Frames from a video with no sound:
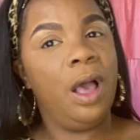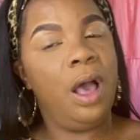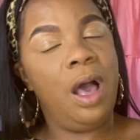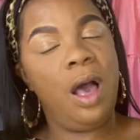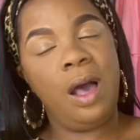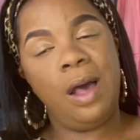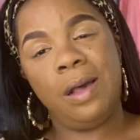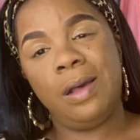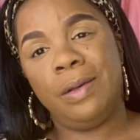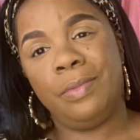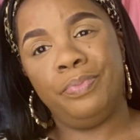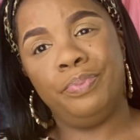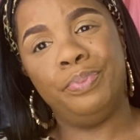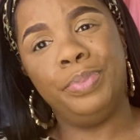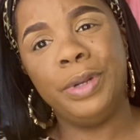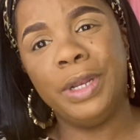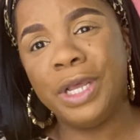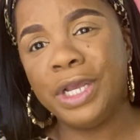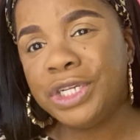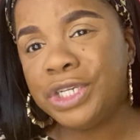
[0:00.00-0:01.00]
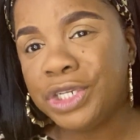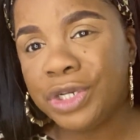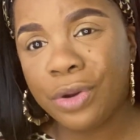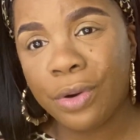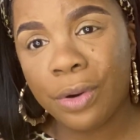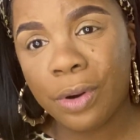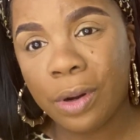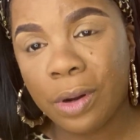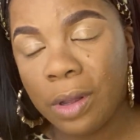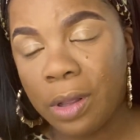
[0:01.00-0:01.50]
blush
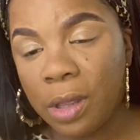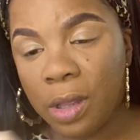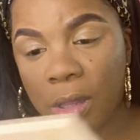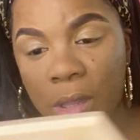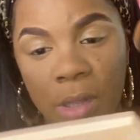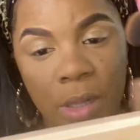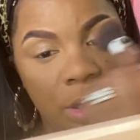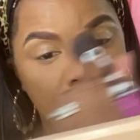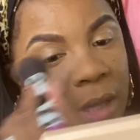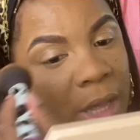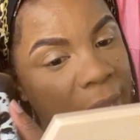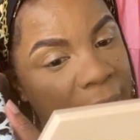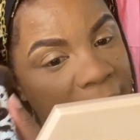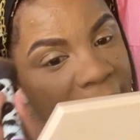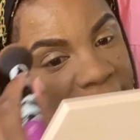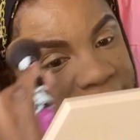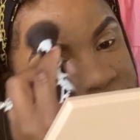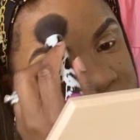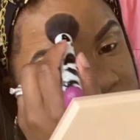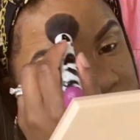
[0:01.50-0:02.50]
girl. I have